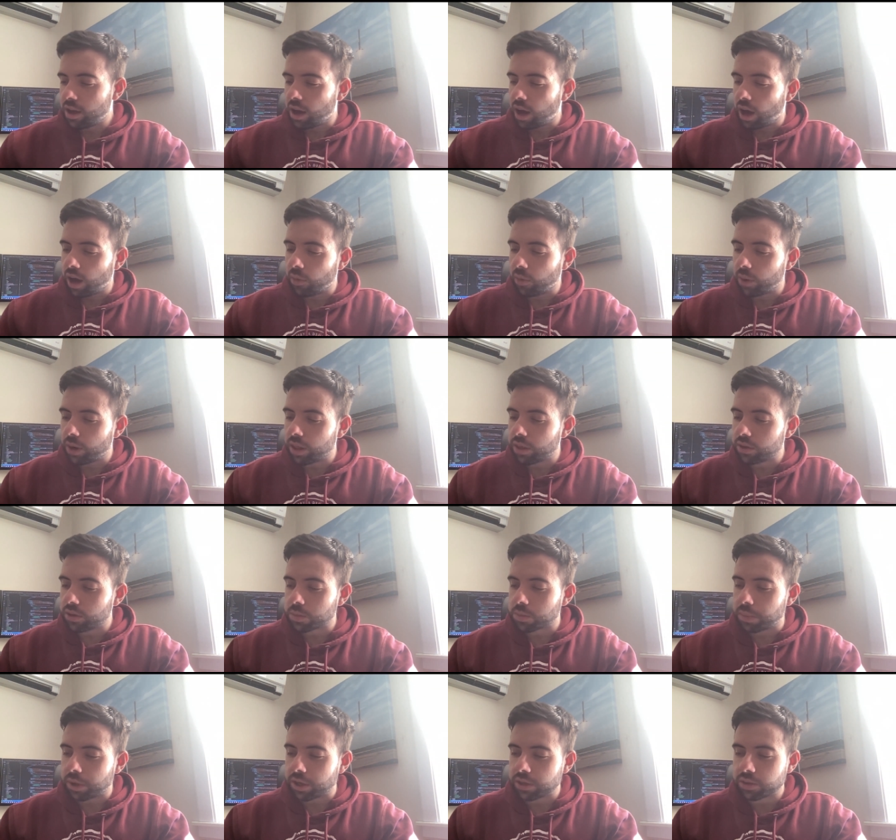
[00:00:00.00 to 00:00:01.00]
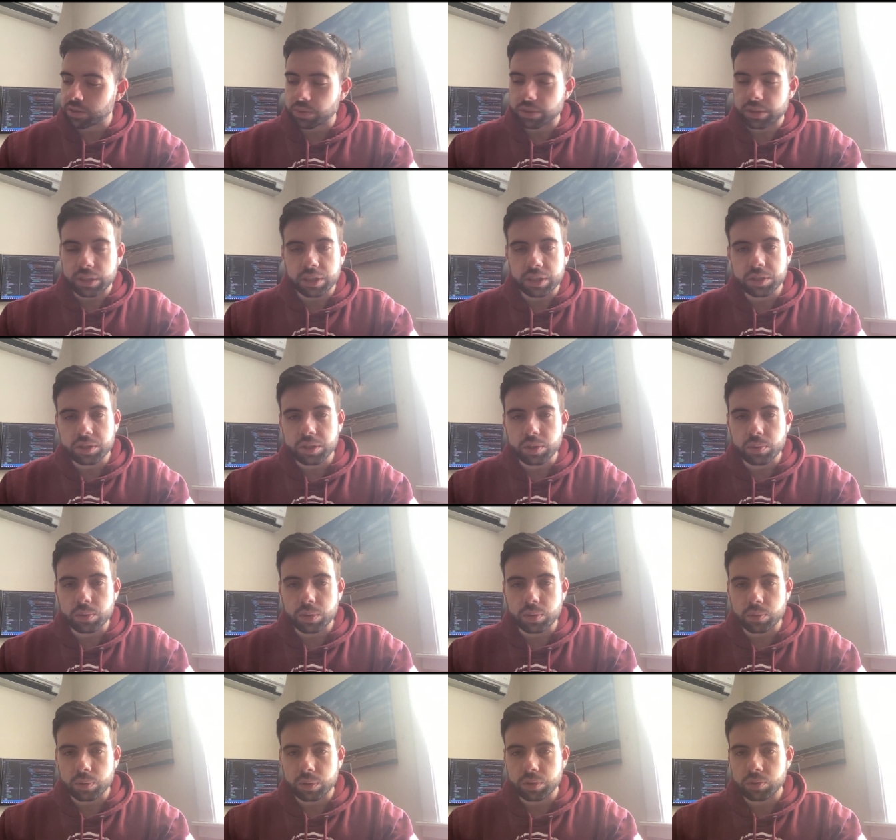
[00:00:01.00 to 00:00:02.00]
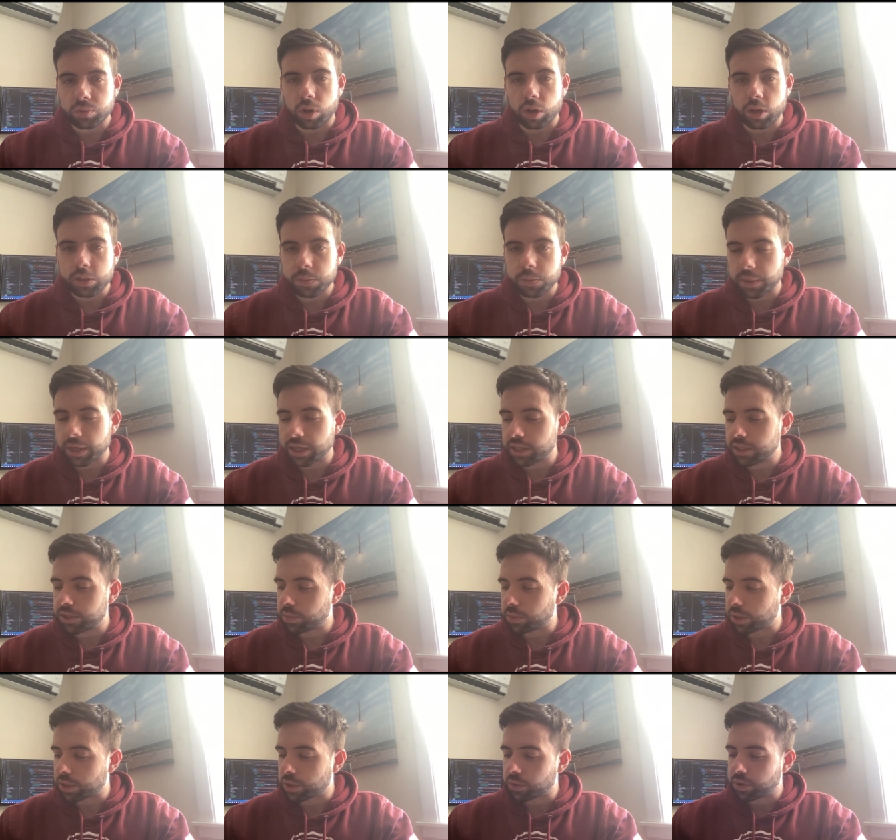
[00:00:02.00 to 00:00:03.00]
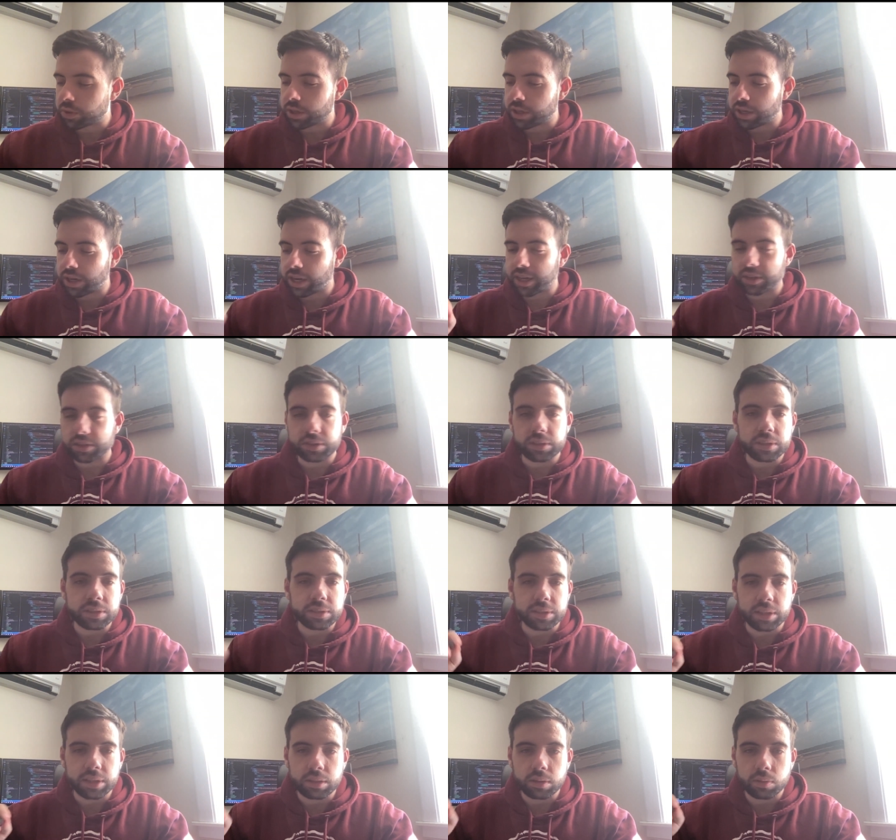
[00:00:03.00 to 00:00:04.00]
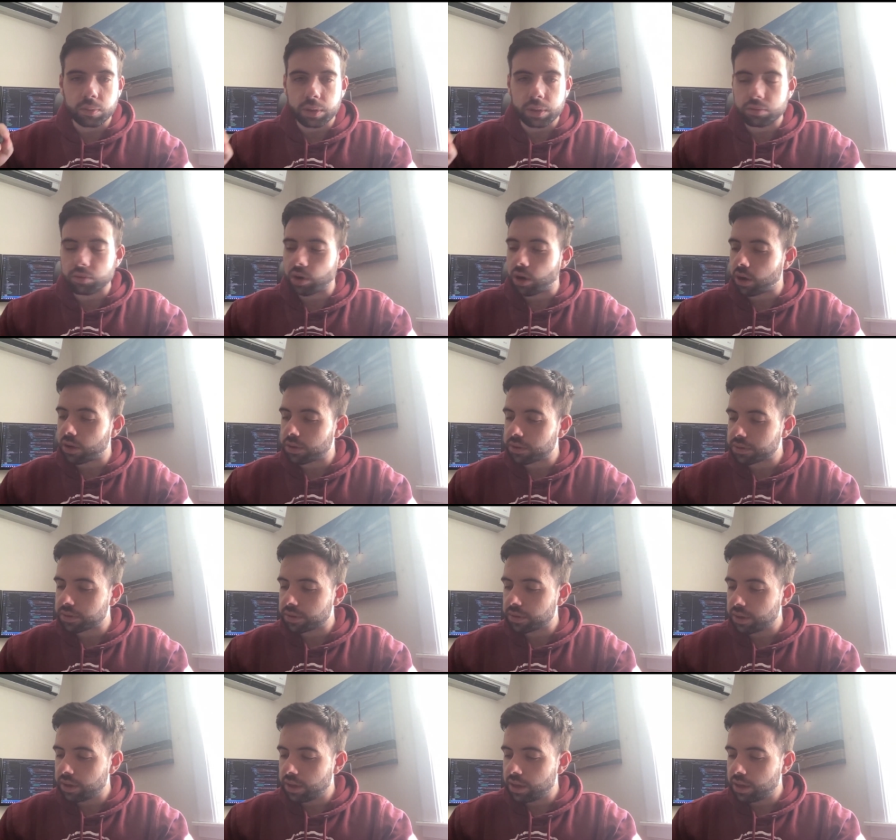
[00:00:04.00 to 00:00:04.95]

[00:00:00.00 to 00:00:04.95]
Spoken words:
One of those bugs was an issue with the withdrawals page where you couldn't actually see the withdrawals.